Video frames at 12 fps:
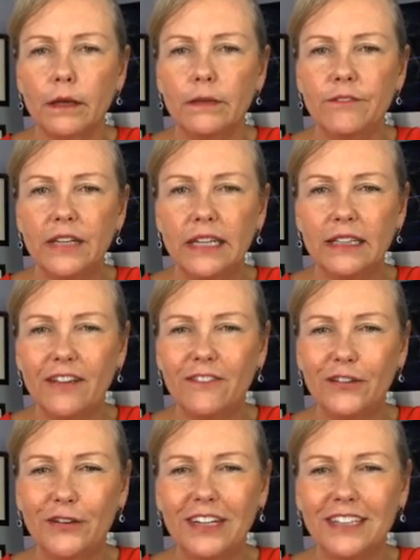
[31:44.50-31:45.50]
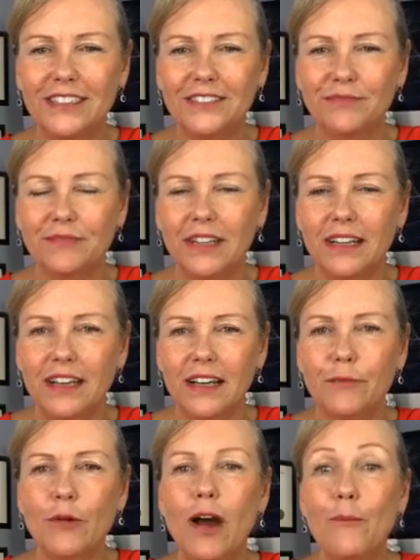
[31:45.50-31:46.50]
fitting enough food in.
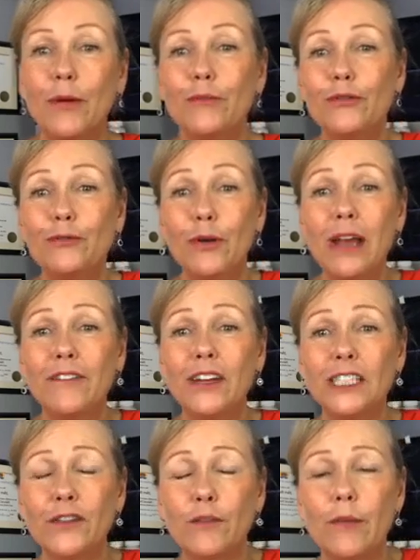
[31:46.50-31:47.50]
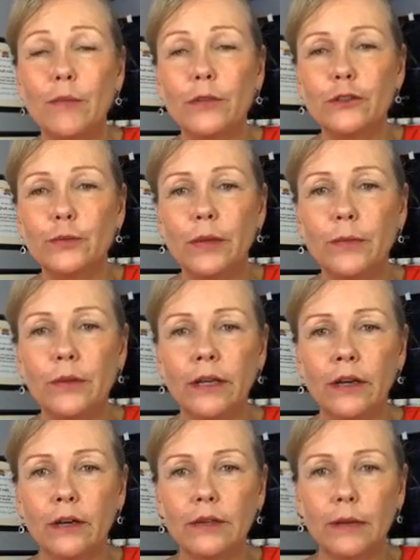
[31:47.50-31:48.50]
But you guys to remember, there's people
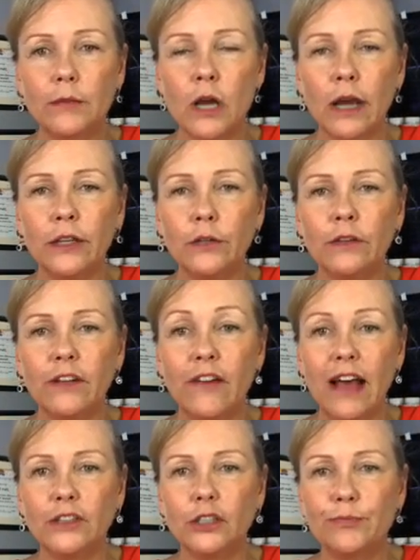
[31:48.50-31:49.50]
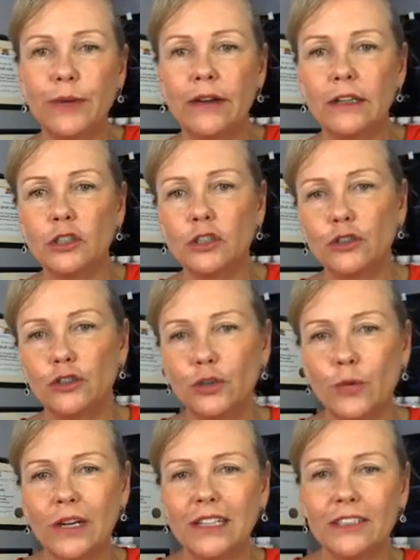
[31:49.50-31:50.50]
here that I'm talking to that had bariatric surgery
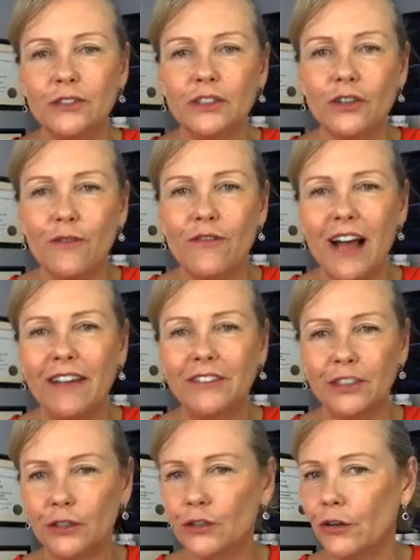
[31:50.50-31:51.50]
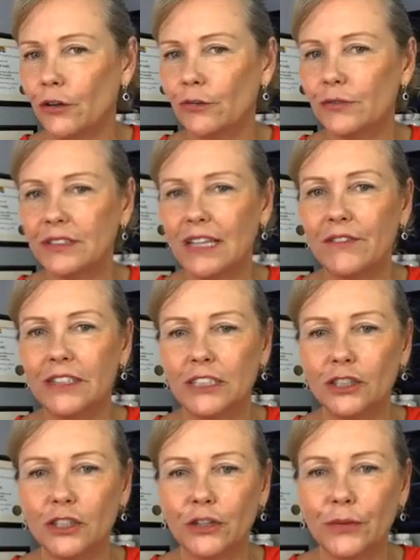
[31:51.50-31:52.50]
20 years ago, 5 years ago, 7
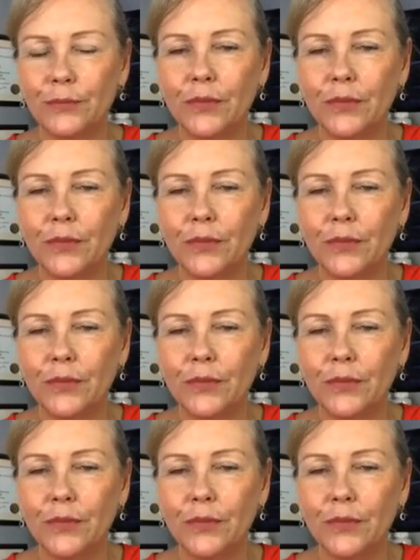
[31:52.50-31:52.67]
years ago.